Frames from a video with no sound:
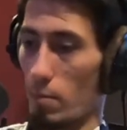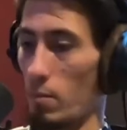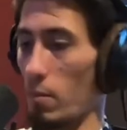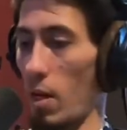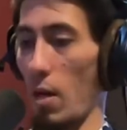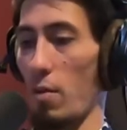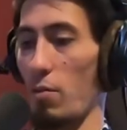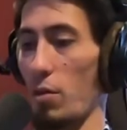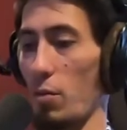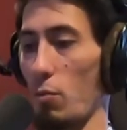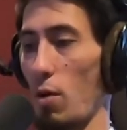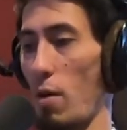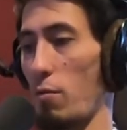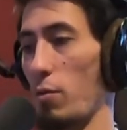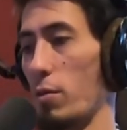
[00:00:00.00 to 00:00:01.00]
Having
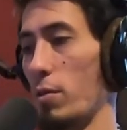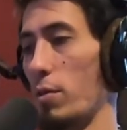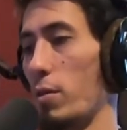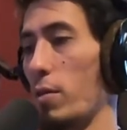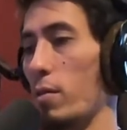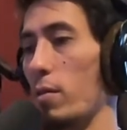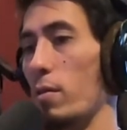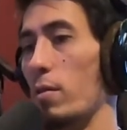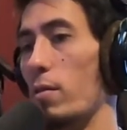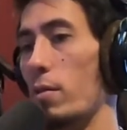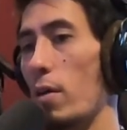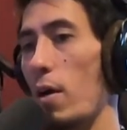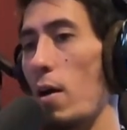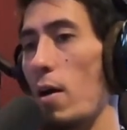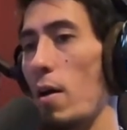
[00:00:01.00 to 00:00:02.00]
references
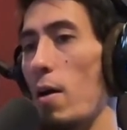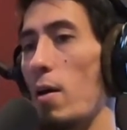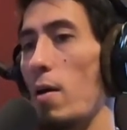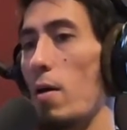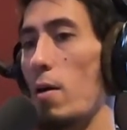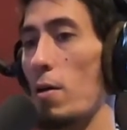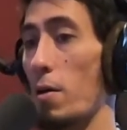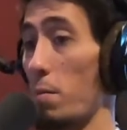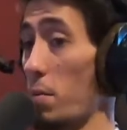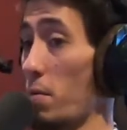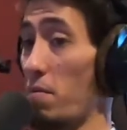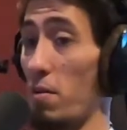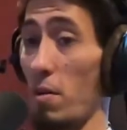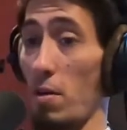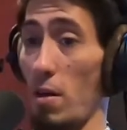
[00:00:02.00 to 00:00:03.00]
can be
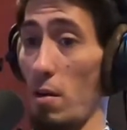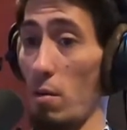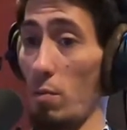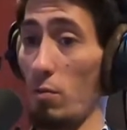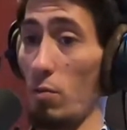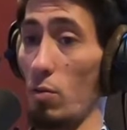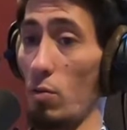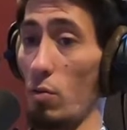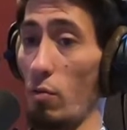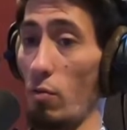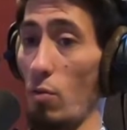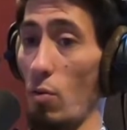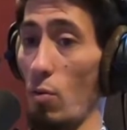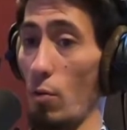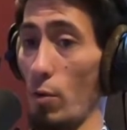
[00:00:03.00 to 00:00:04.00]
very helpful
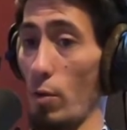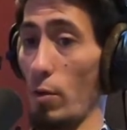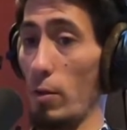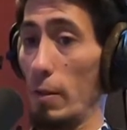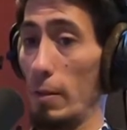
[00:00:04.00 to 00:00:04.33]
for,